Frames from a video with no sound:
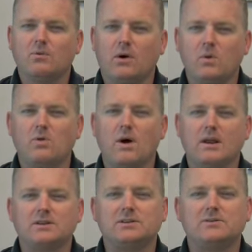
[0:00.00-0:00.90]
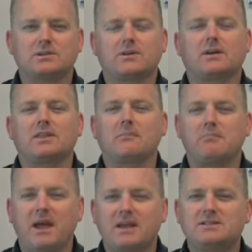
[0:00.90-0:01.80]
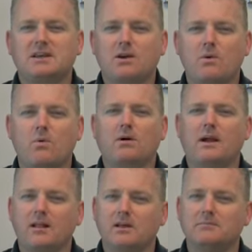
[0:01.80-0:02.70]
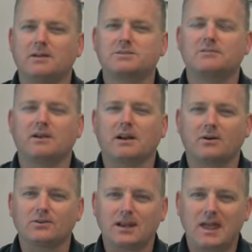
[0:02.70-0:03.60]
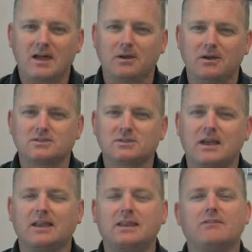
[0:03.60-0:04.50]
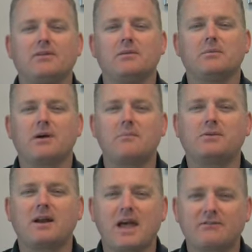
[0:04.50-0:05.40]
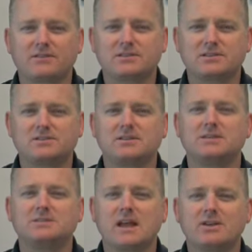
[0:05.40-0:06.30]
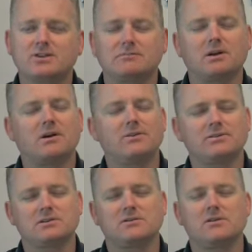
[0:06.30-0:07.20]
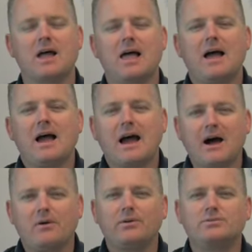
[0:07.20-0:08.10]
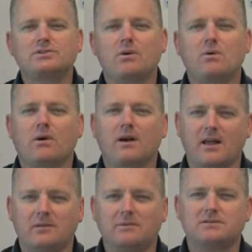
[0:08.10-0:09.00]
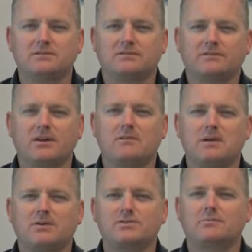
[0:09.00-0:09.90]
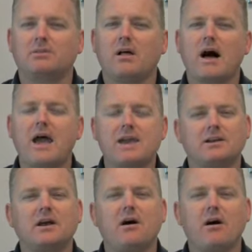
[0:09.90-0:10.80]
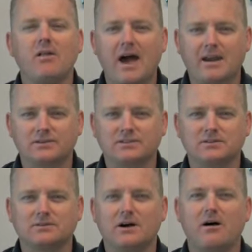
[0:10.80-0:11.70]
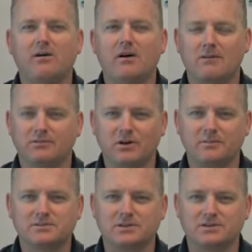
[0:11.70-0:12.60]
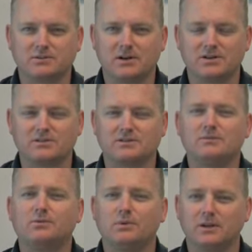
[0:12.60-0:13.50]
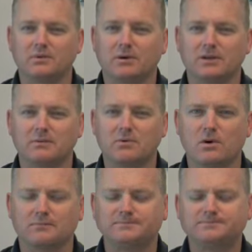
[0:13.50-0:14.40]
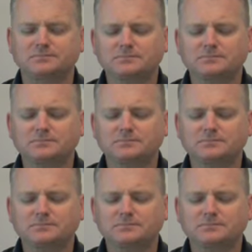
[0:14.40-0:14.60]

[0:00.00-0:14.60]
what we want to do is look at the basic core elements of aerodynamics and give them the proper emphasis and attention, but also how those core elements and fundamentals apply in an all-attitude, all-envelope situation. Really, really important.